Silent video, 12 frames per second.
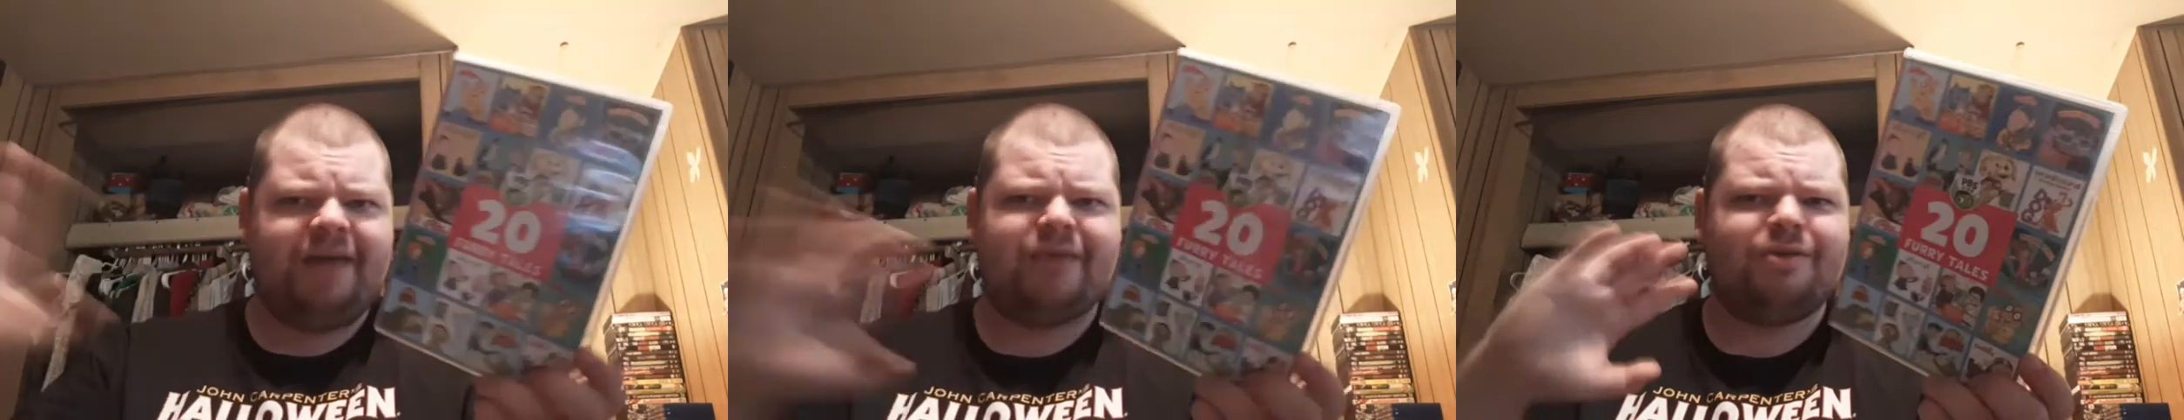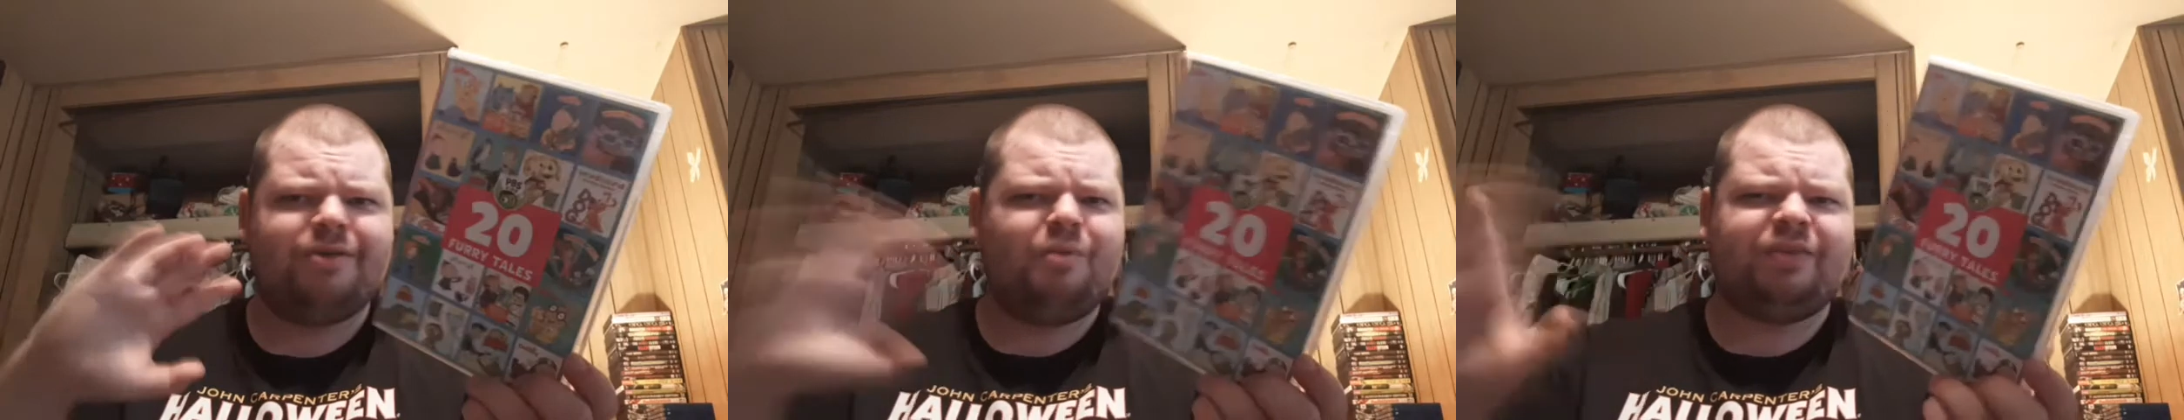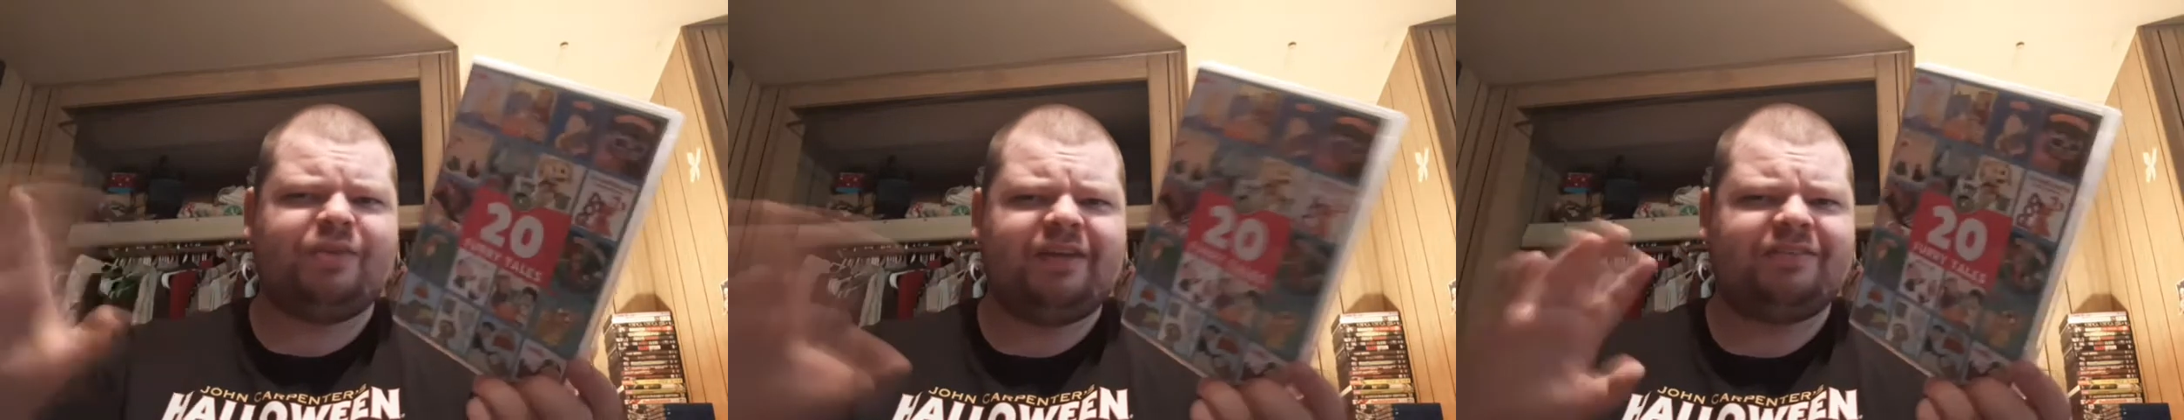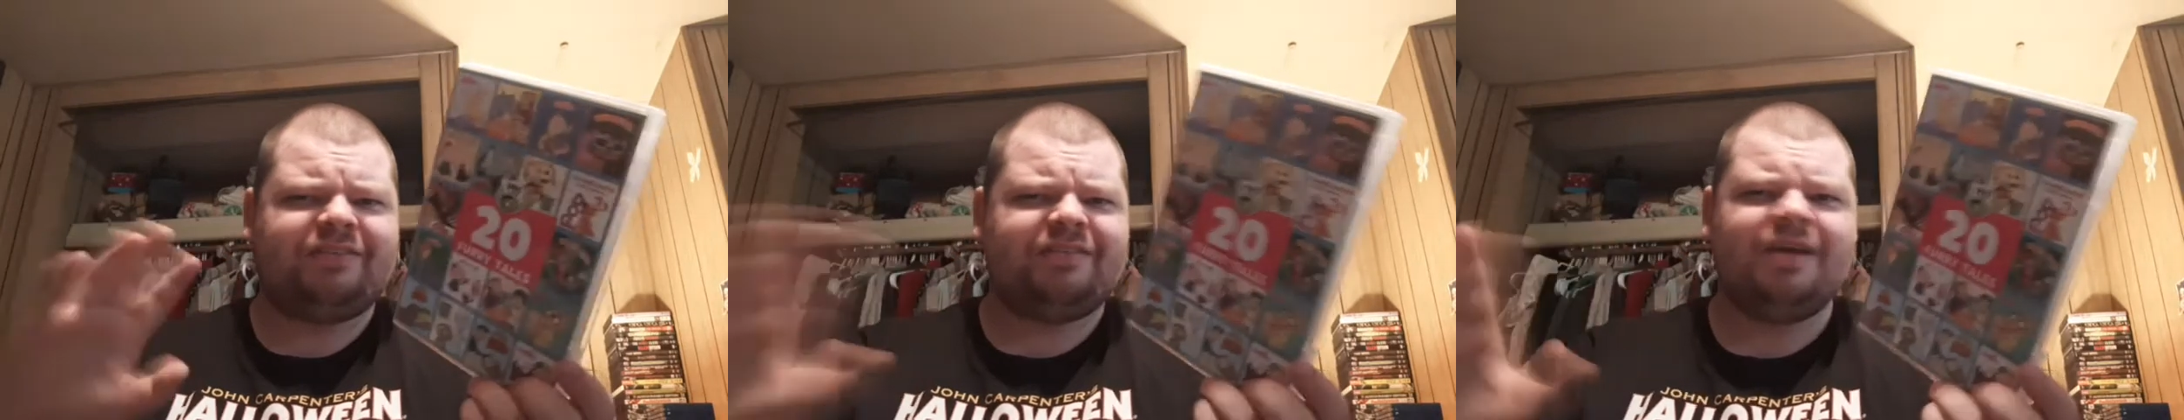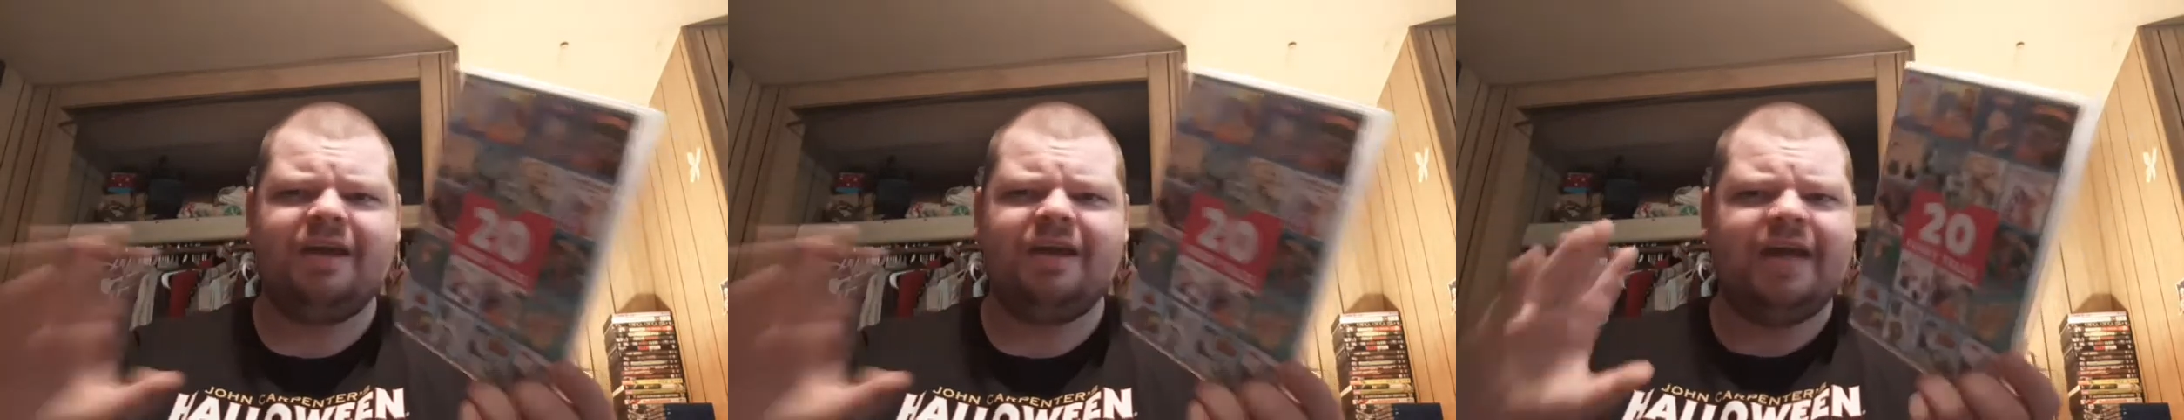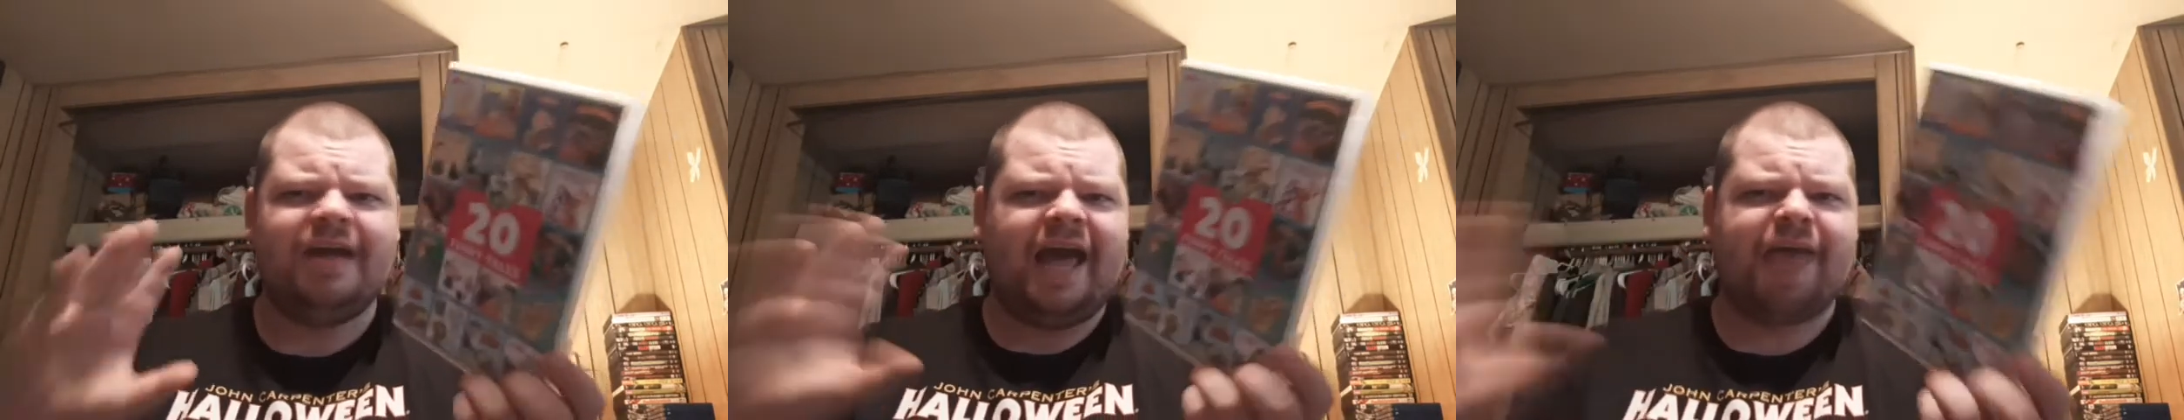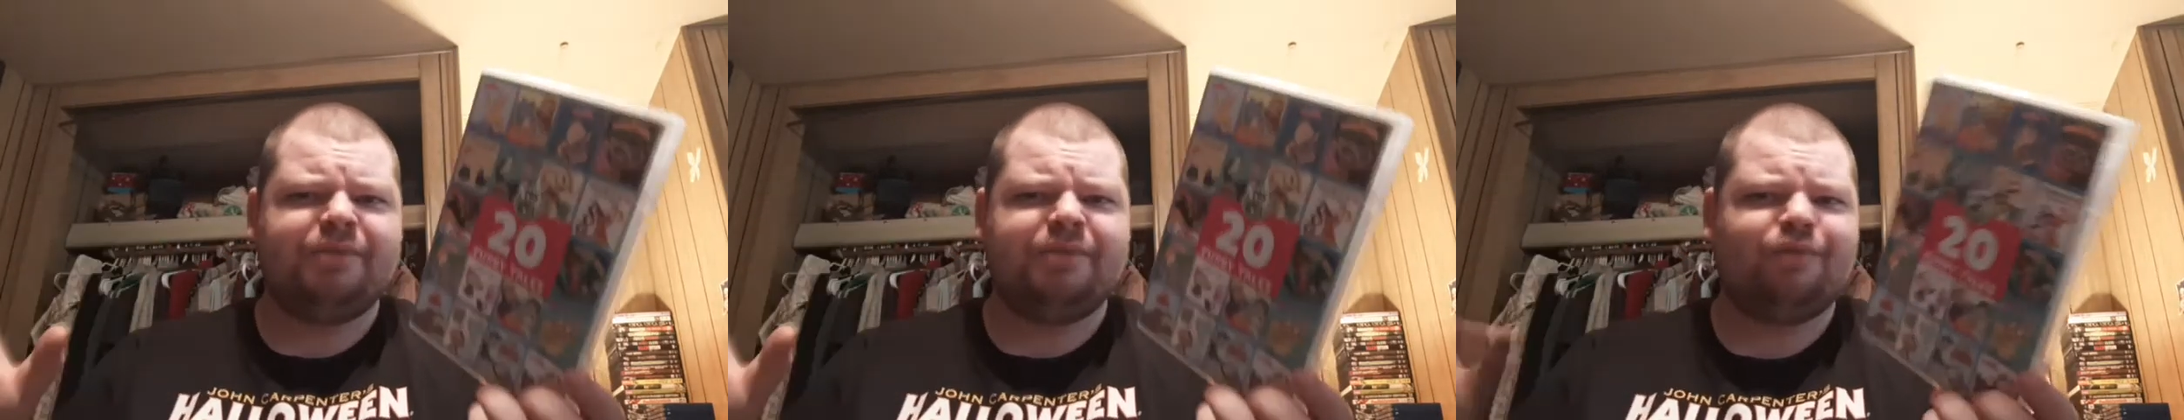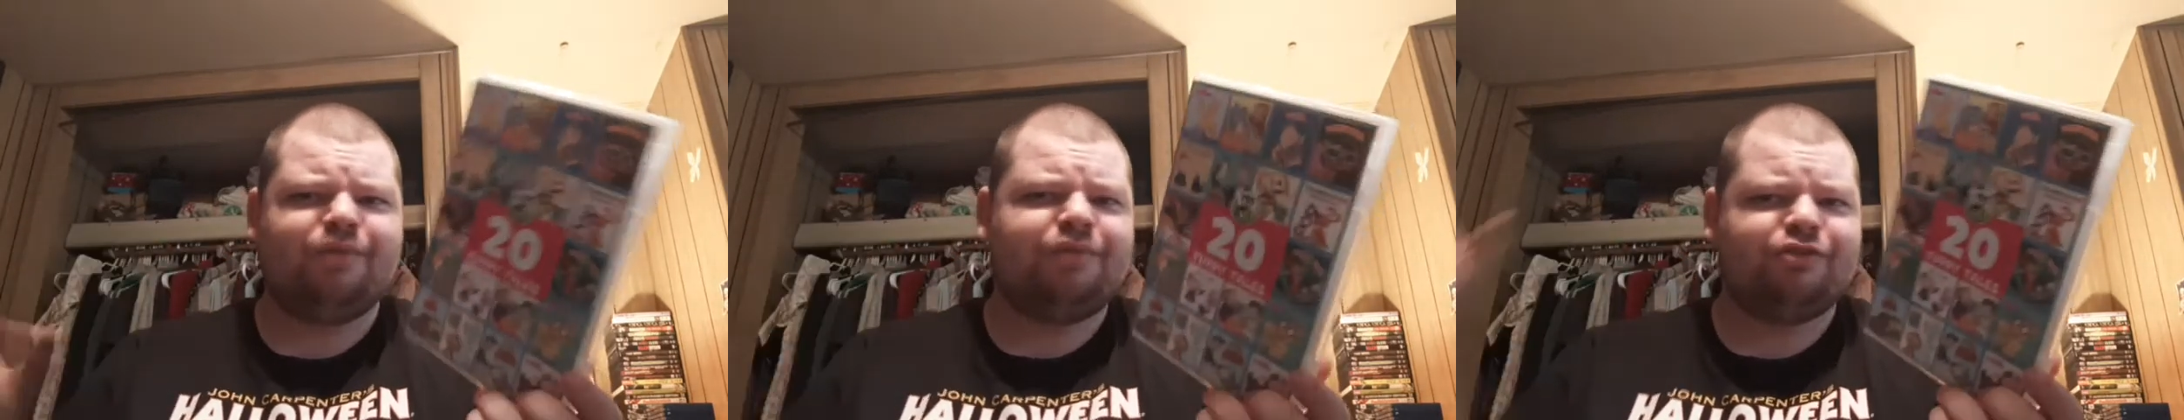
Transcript: I don't know what that's happening with.